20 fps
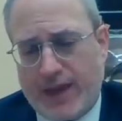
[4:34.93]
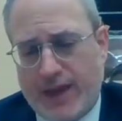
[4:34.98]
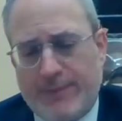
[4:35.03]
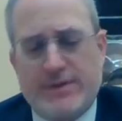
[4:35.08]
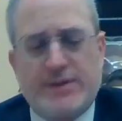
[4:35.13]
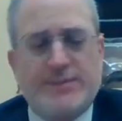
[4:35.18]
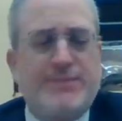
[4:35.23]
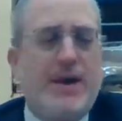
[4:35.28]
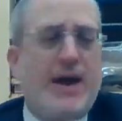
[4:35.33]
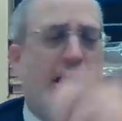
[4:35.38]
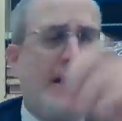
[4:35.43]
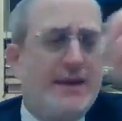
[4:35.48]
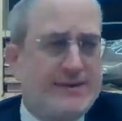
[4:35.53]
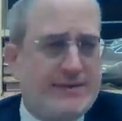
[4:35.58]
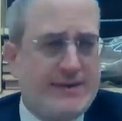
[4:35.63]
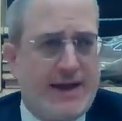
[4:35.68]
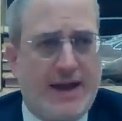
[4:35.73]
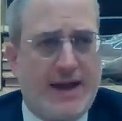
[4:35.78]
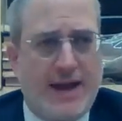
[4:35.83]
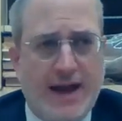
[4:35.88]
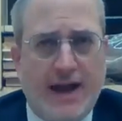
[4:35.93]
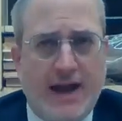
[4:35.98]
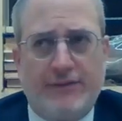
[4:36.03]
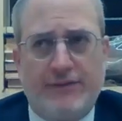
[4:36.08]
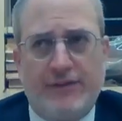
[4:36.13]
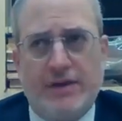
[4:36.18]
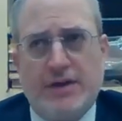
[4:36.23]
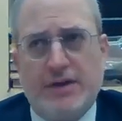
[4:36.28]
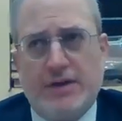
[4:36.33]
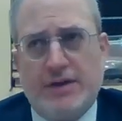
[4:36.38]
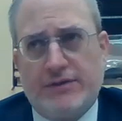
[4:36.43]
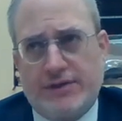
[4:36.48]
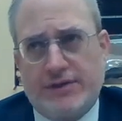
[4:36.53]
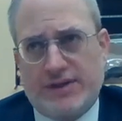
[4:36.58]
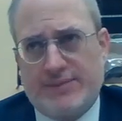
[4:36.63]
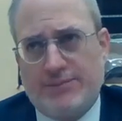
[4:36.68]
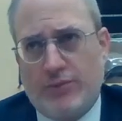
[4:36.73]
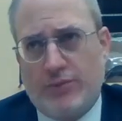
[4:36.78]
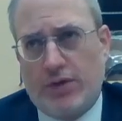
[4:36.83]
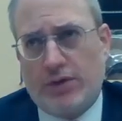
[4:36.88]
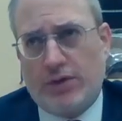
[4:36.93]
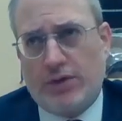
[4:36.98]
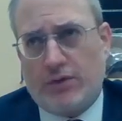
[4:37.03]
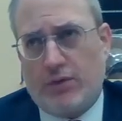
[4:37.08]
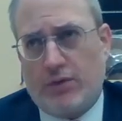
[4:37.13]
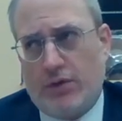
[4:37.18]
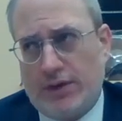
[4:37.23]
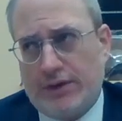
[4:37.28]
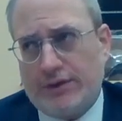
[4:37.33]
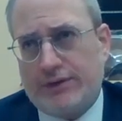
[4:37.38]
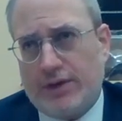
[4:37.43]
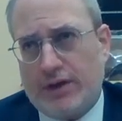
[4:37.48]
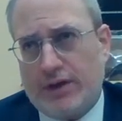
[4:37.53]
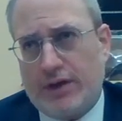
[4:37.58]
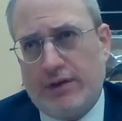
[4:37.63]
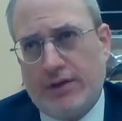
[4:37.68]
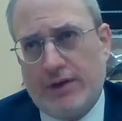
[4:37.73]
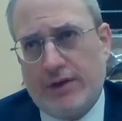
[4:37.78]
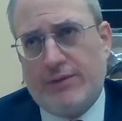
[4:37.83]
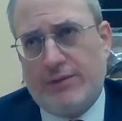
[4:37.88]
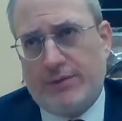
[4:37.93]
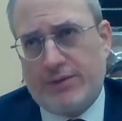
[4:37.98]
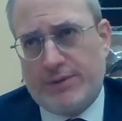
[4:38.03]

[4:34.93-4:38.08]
and Mizbah HaZahav, the smaller altar,